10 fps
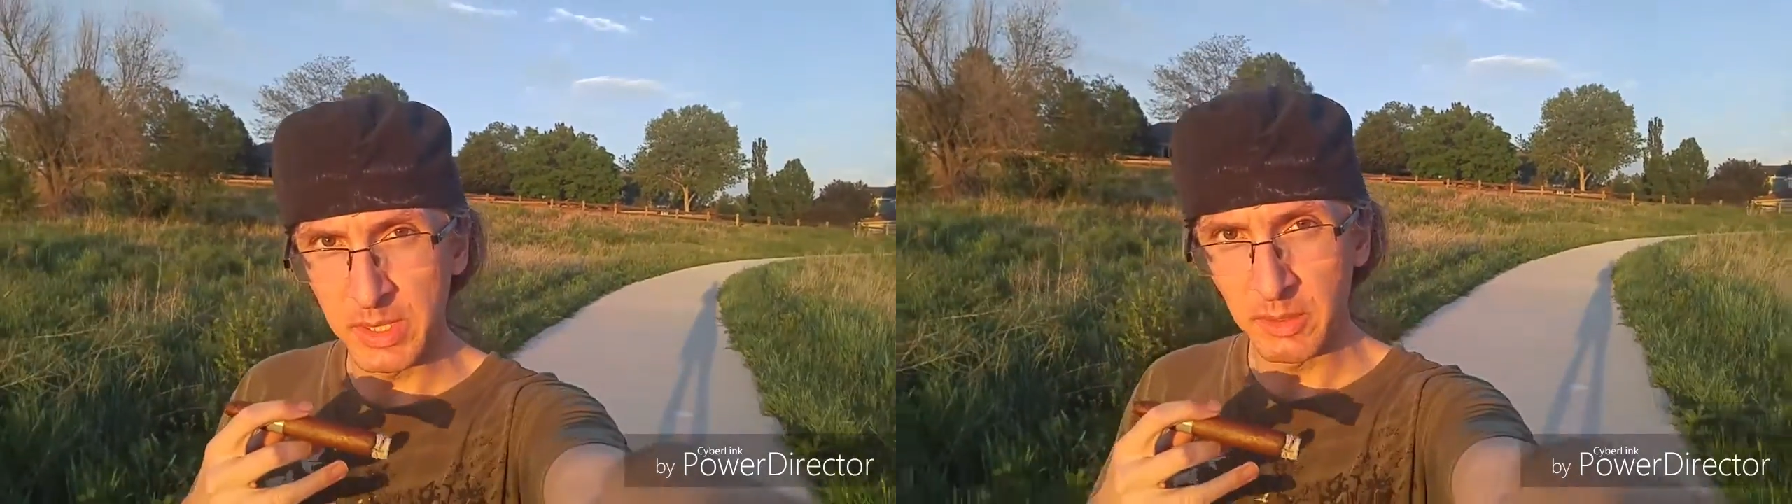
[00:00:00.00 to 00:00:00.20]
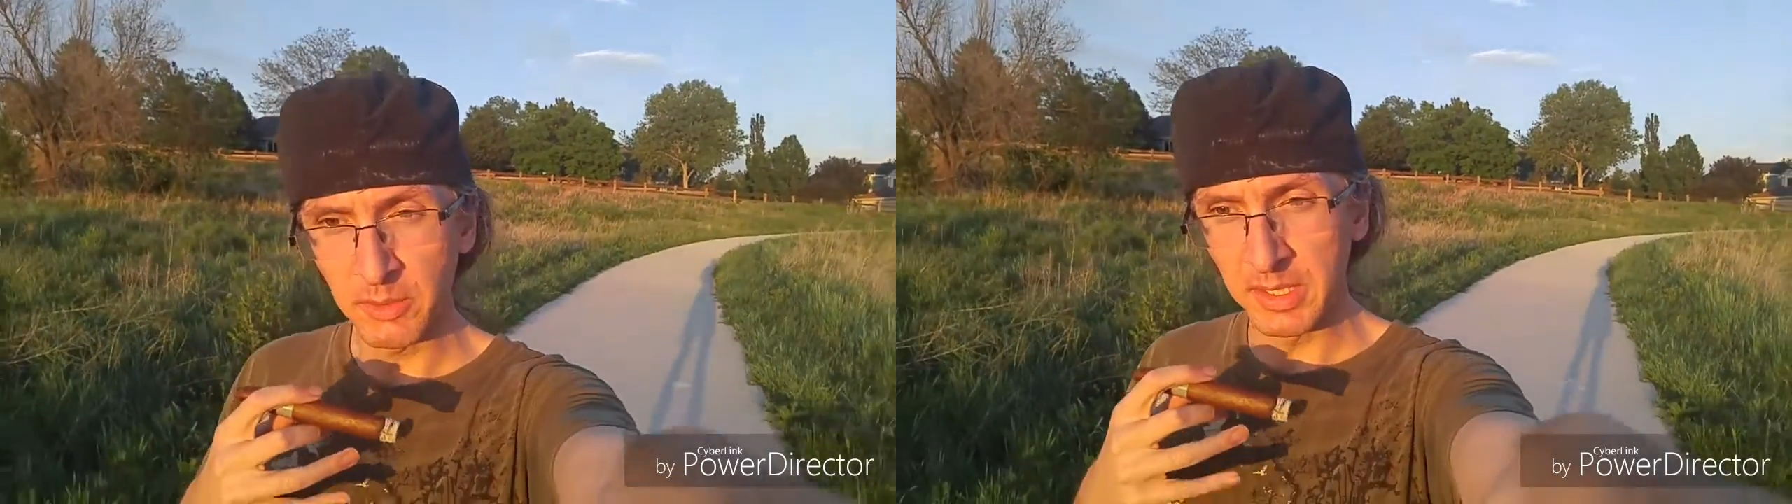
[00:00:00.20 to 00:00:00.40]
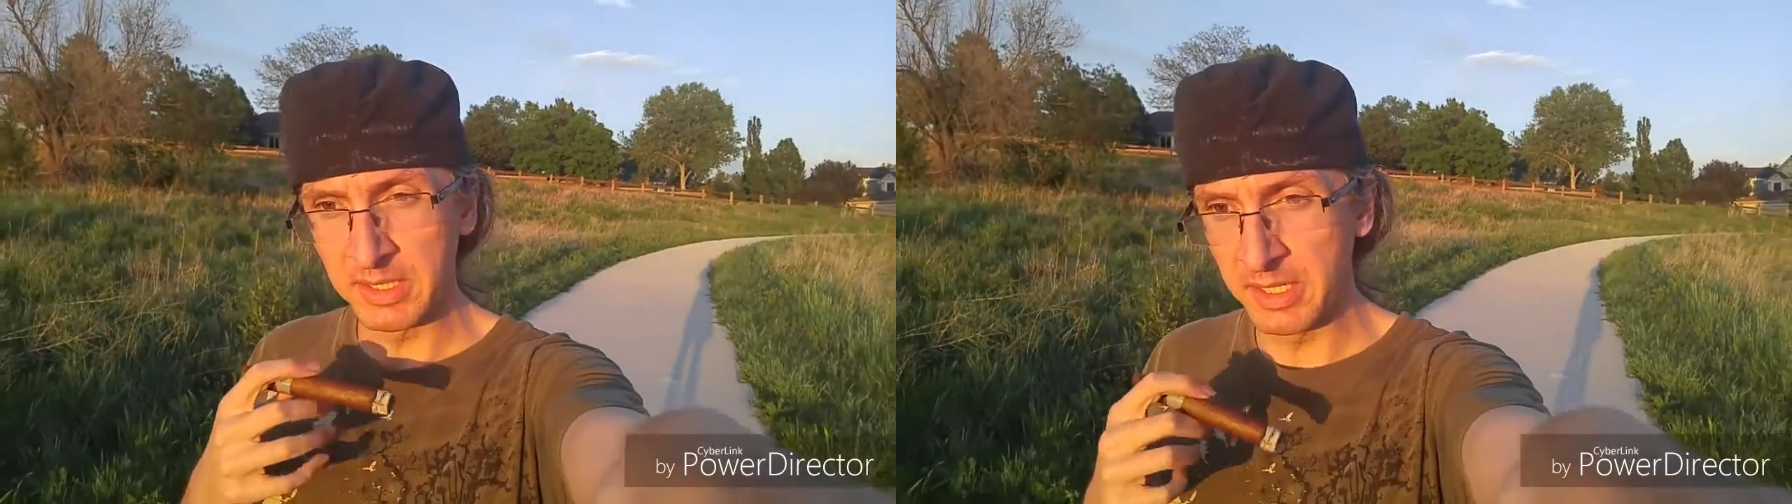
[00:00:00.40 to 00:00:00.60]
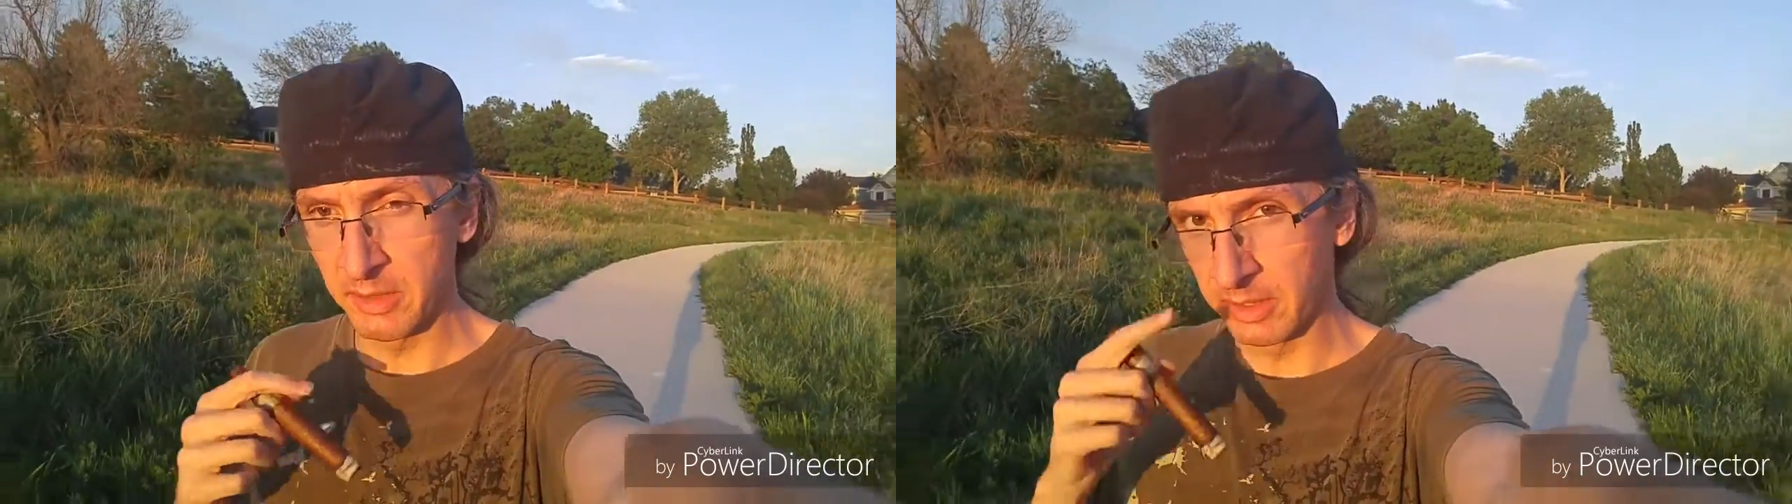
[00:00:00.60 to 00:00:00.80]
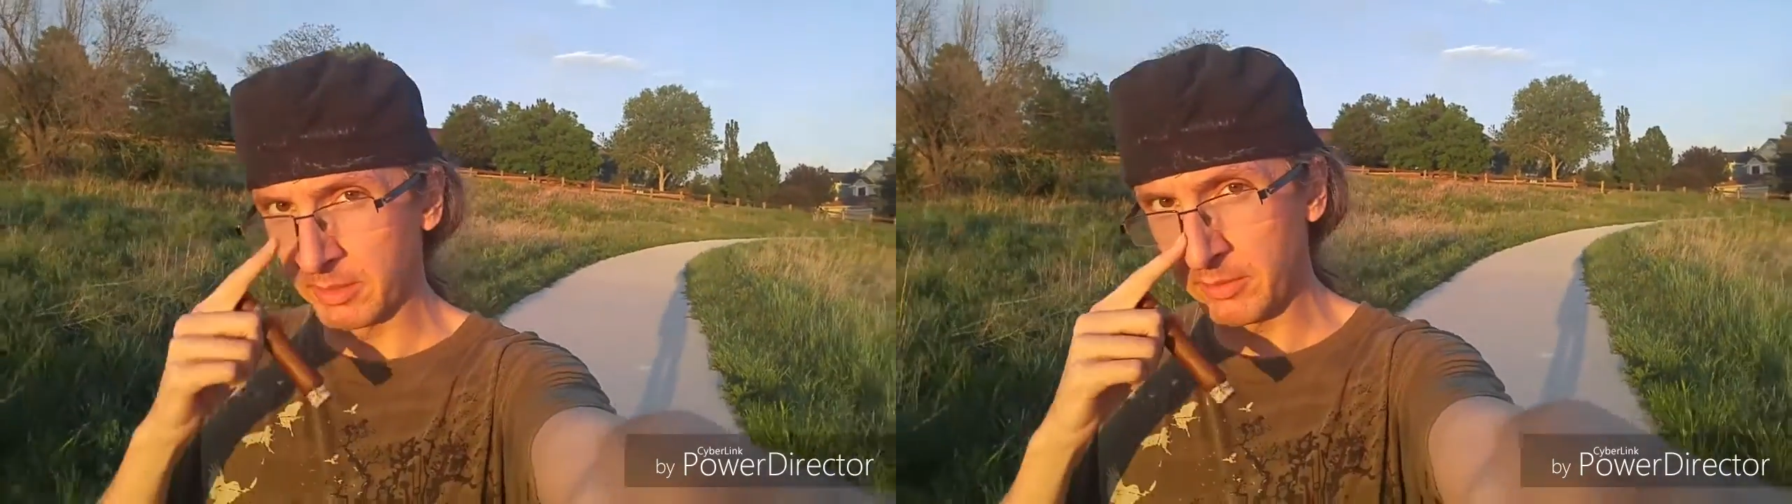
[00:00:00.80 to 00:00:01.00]
sweet earthy
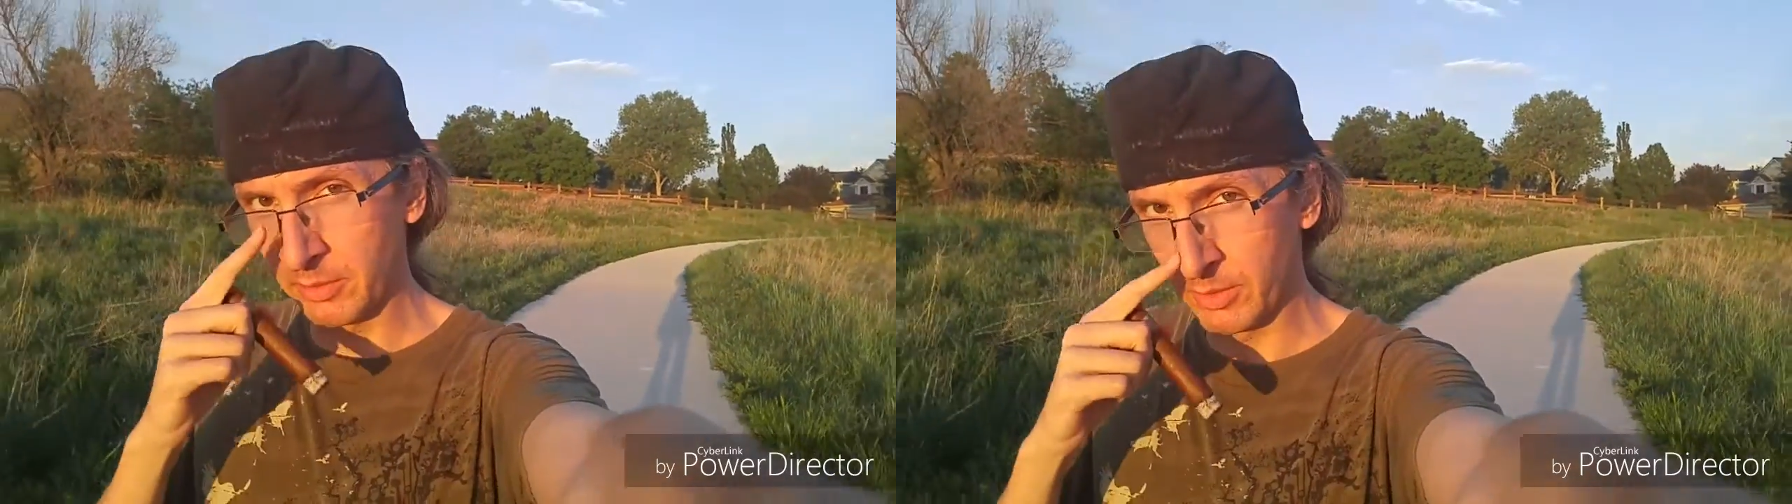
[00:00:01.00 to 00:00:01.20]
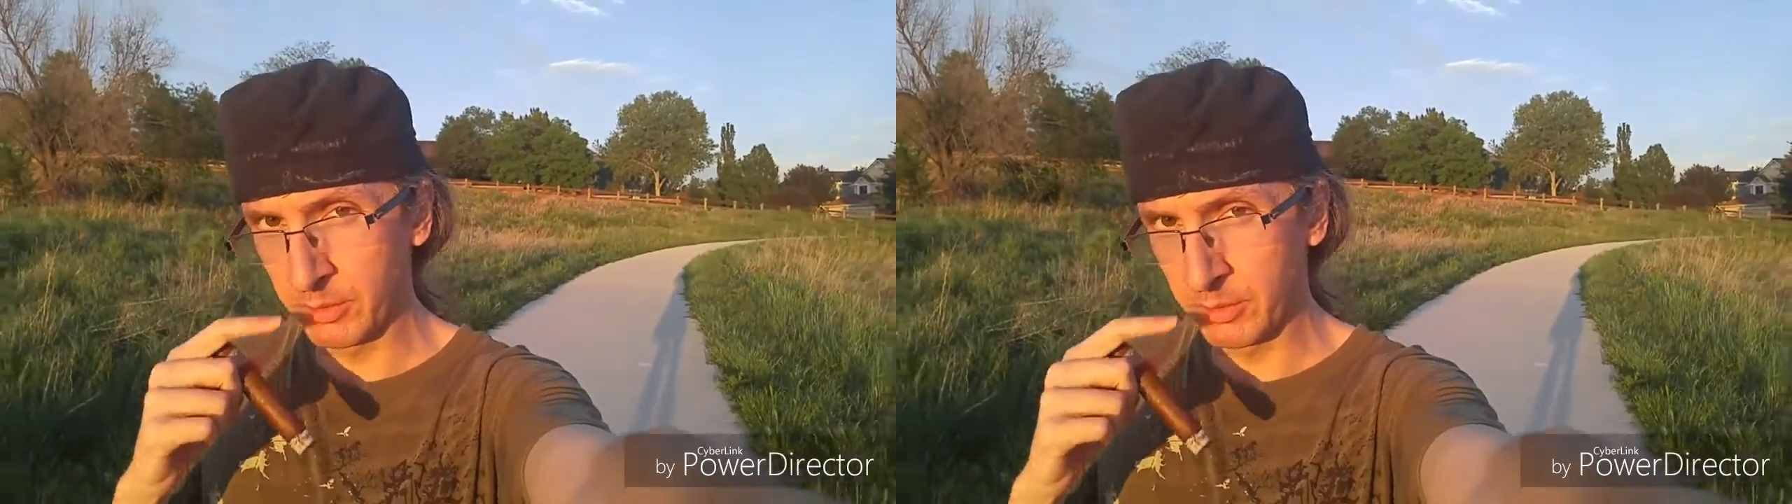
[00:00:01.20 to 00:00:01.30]
cedar in the Nepal